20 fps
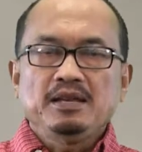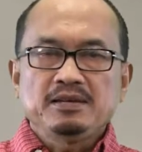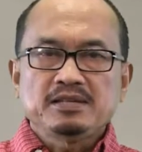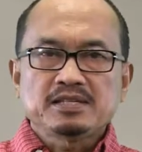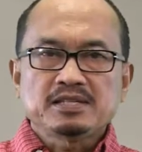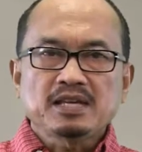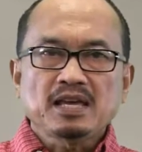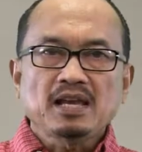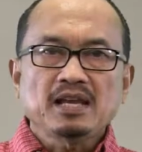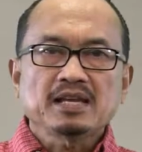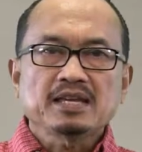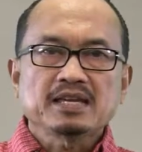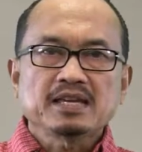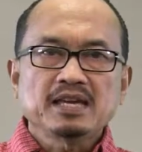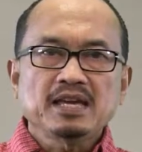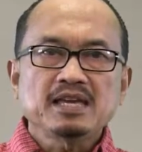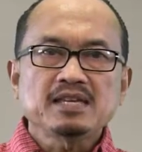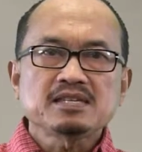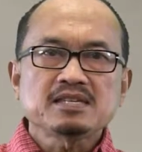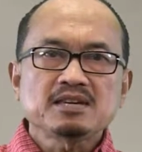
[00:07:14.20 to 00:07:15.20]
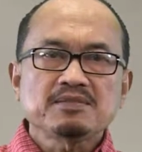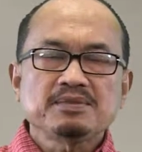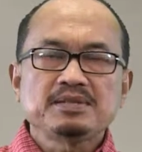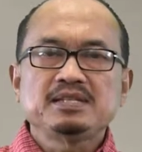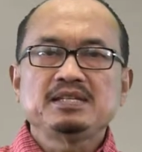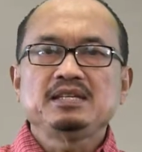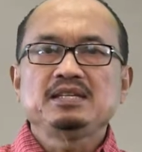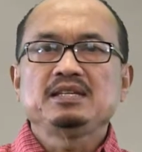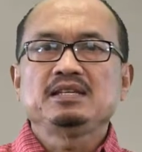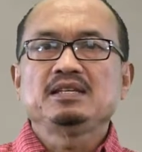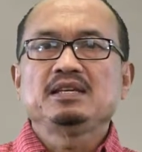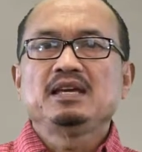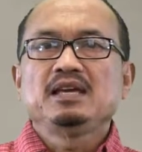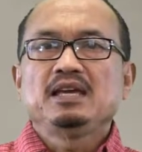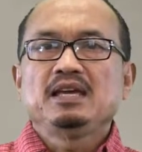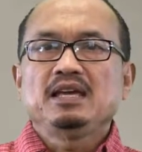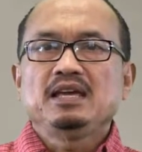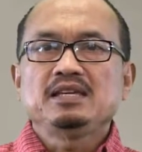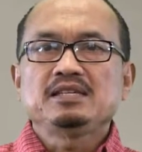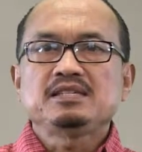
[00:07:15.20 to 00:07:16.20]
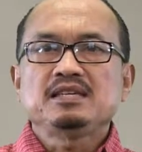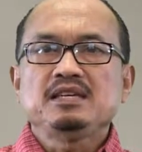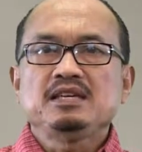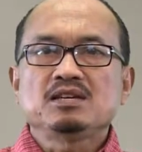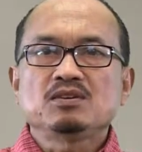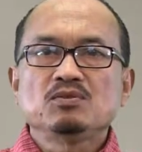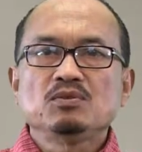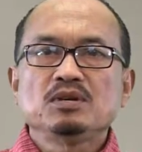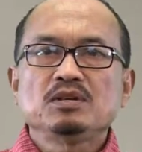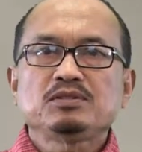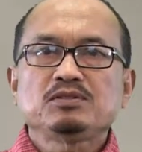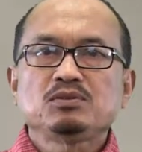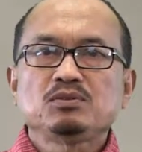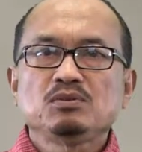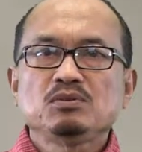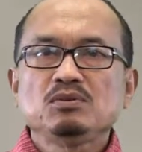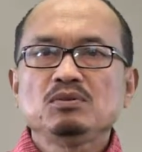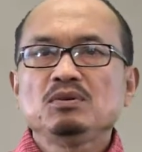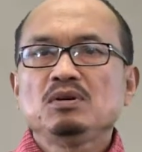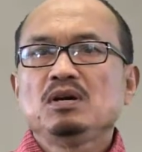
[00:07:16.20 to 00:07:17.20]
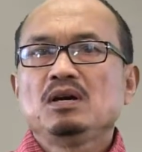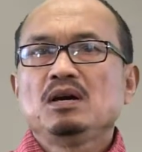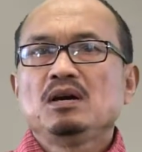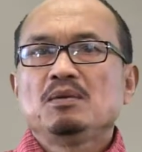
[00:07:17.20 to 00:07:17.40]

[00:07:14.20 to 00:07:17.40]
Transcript: cell K17 is equal to